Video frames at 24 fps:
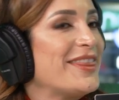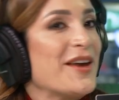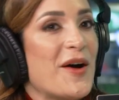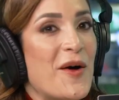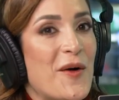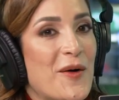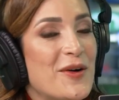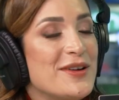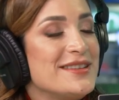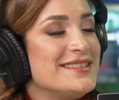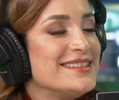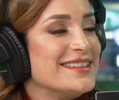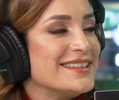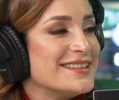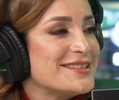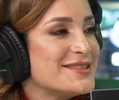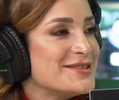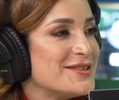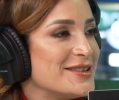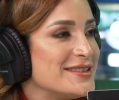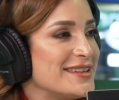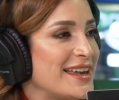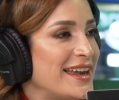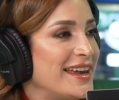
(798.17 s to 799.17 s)
the
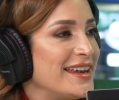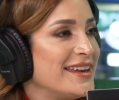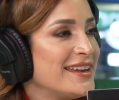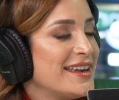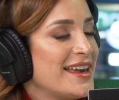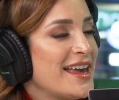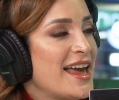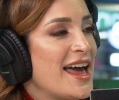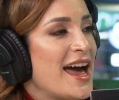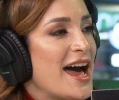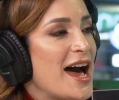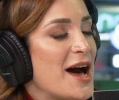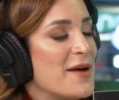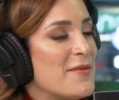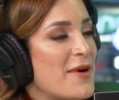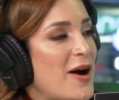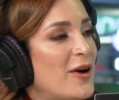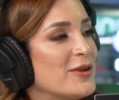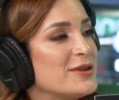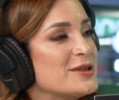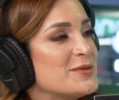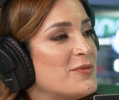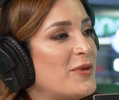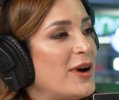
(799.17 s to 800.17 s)
audience today
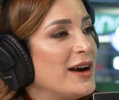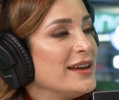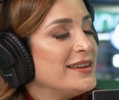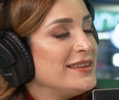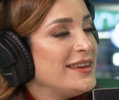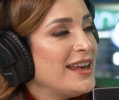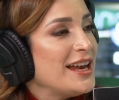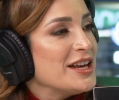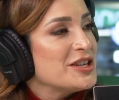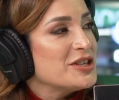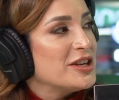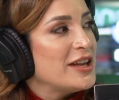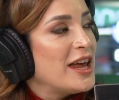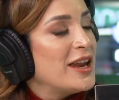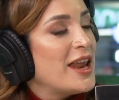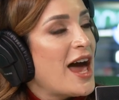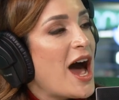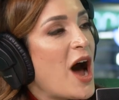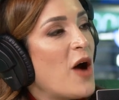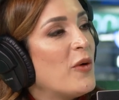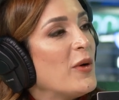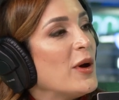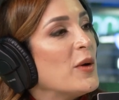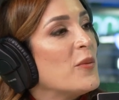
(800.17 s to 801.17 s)
about Smart Nation and
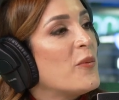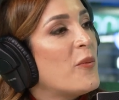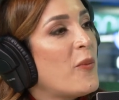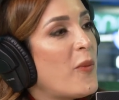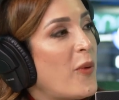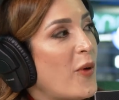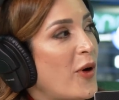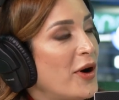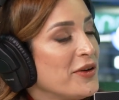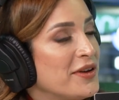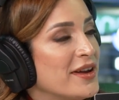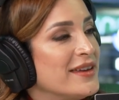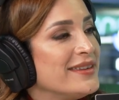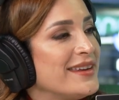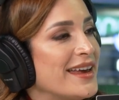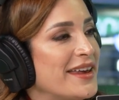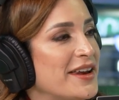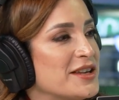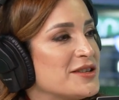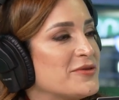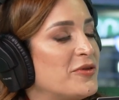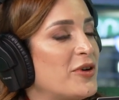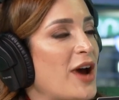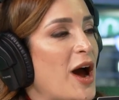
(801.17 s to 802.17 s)
how important
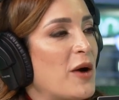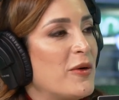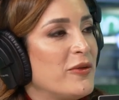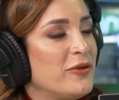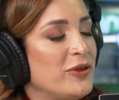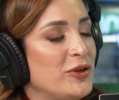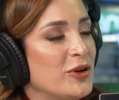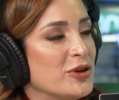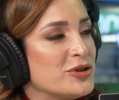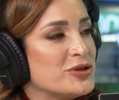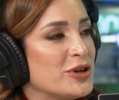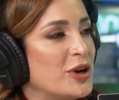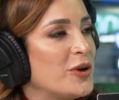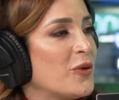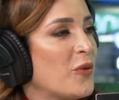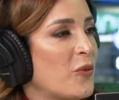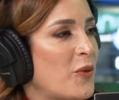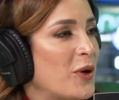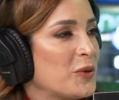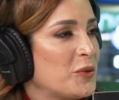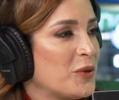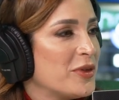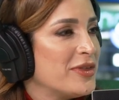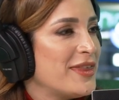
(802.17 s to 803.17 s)
it is for our future,
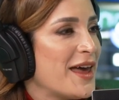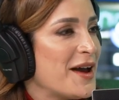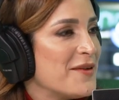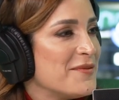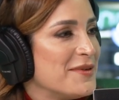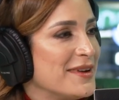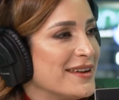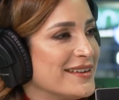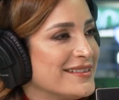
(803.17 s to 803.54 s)
what would that